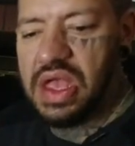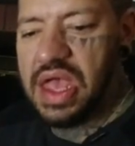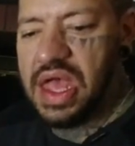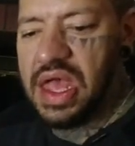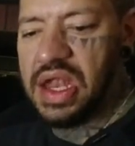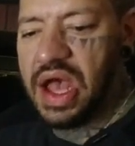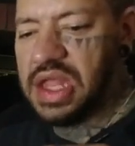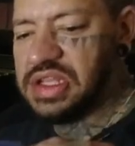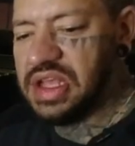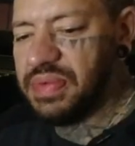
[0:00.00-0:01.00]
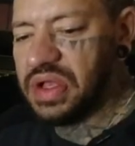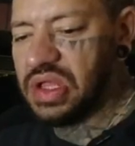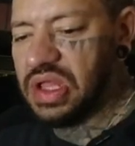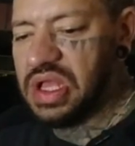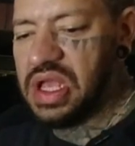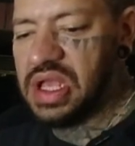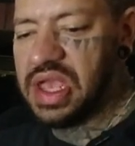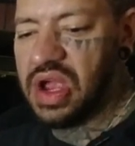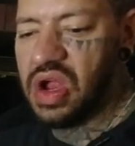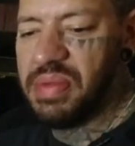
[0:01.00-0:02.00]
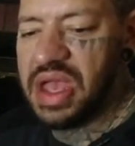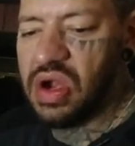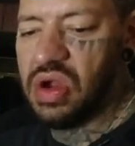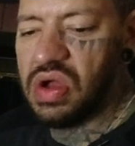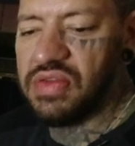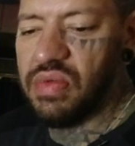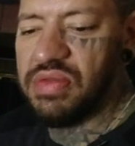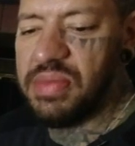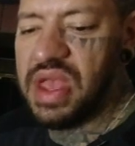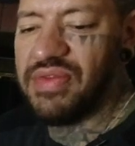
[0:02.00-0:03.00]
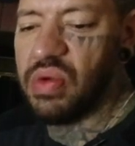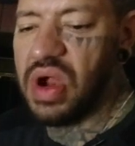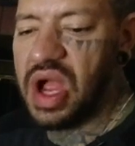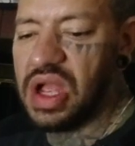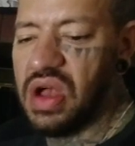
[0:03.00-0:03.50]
and I typically carry banner hooks with me everywhere I